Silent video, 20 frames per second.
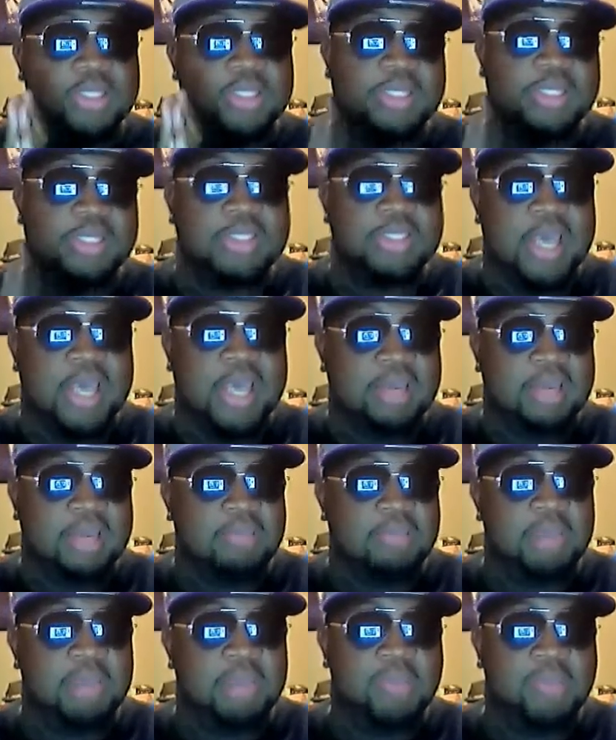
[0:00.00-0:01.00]
This
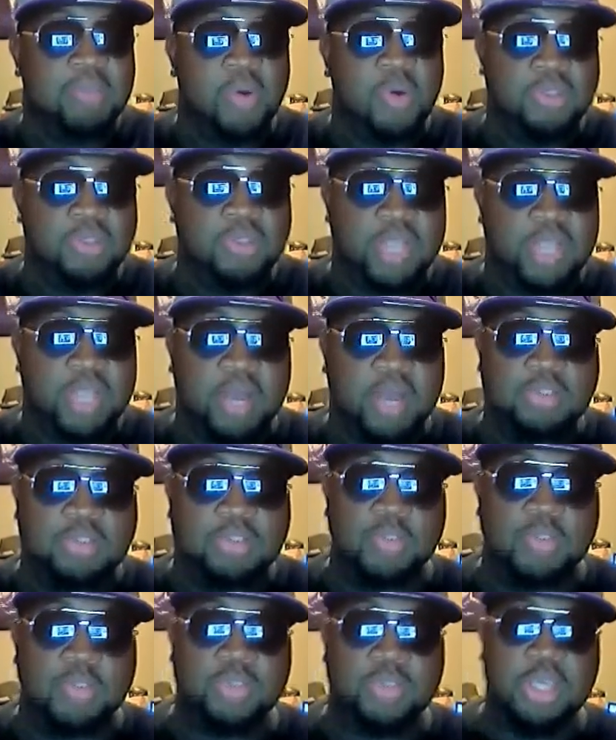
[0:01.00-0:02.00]
anime boils down
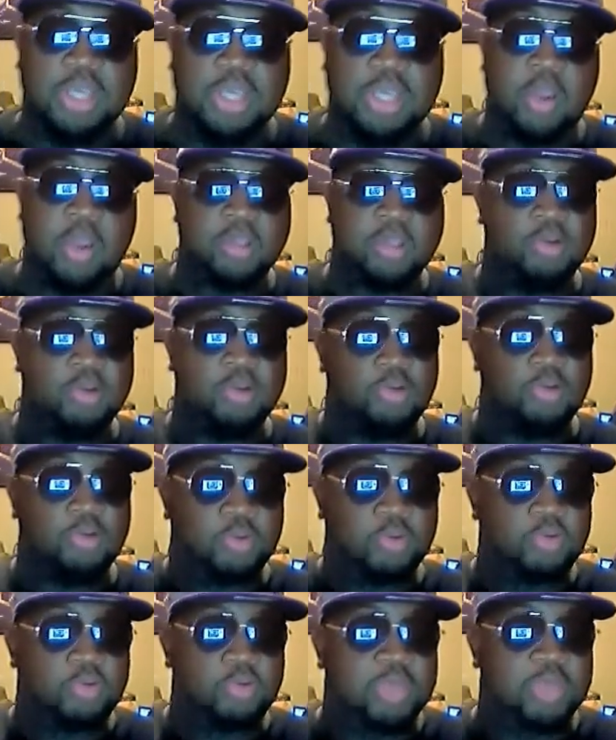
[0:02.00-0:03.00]
to the character
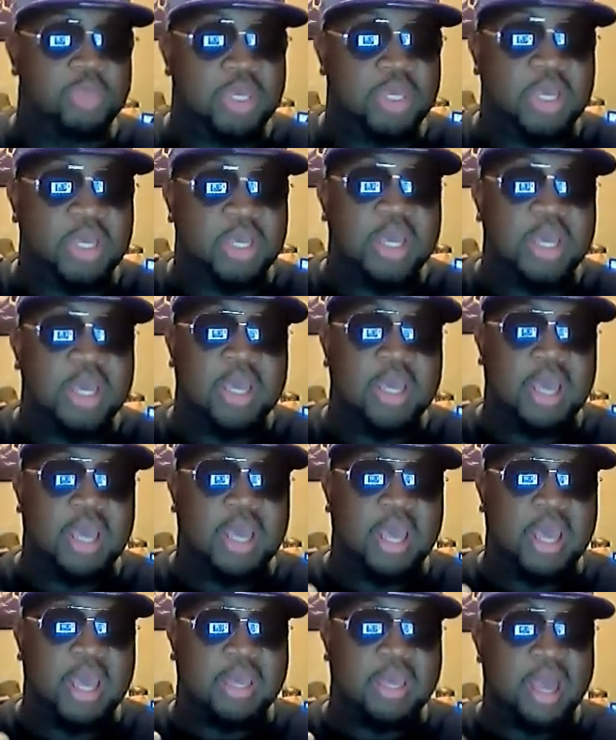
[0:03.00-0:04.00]
Narumi
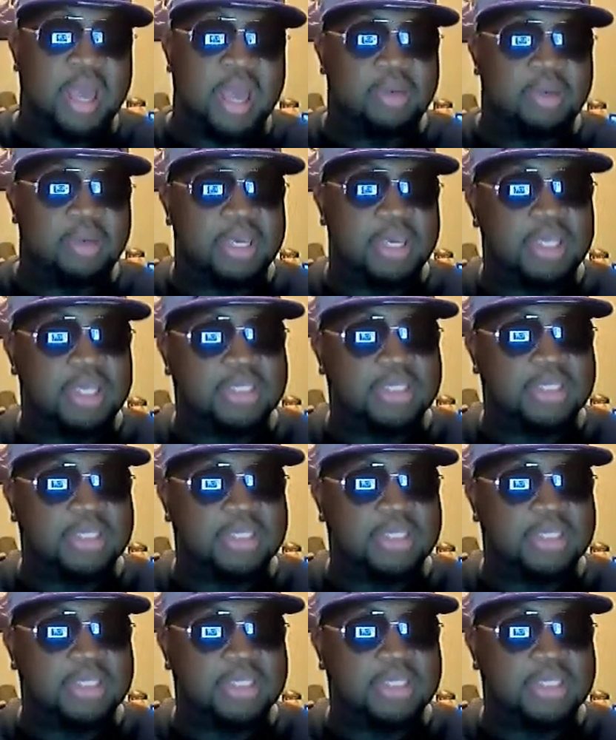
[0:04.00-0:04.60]
and how he's